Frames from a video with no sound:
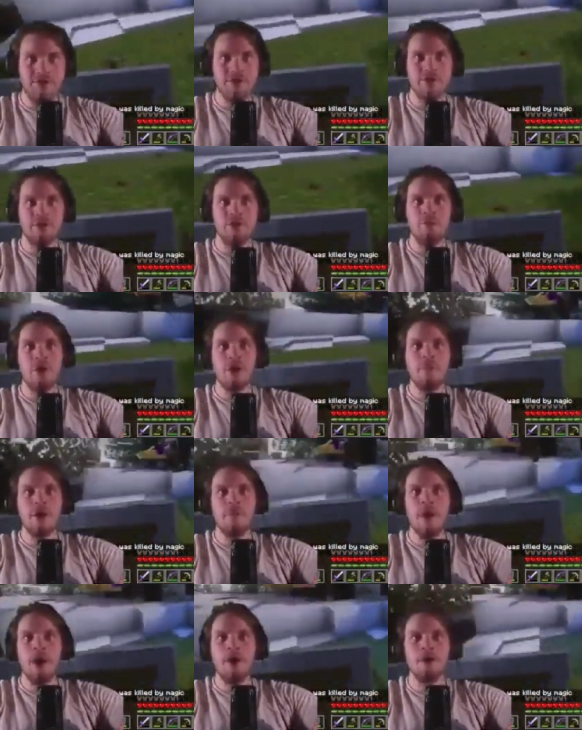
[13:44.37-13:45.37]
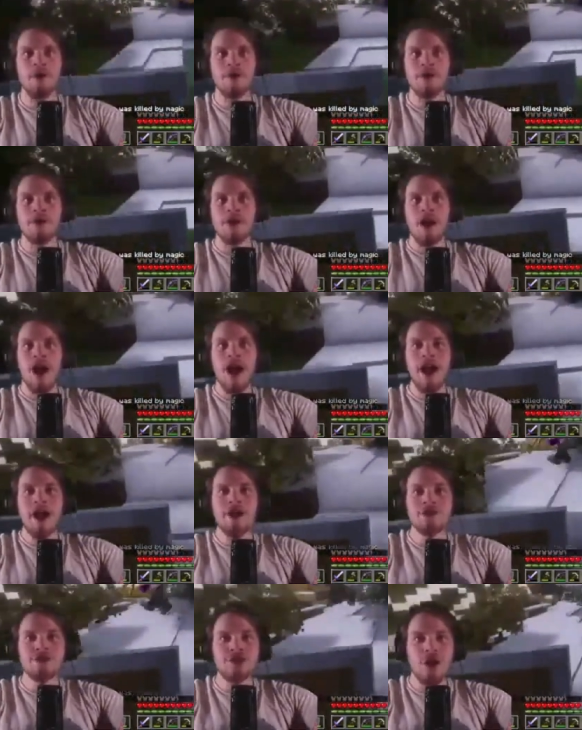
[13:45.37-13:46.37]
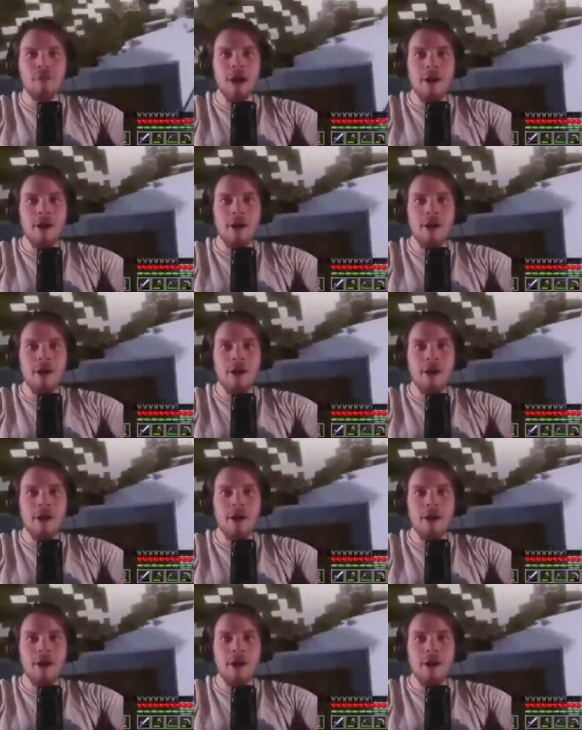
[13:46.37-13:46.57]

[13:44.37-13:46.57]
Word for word: Who broke my boat? Hey, who stole my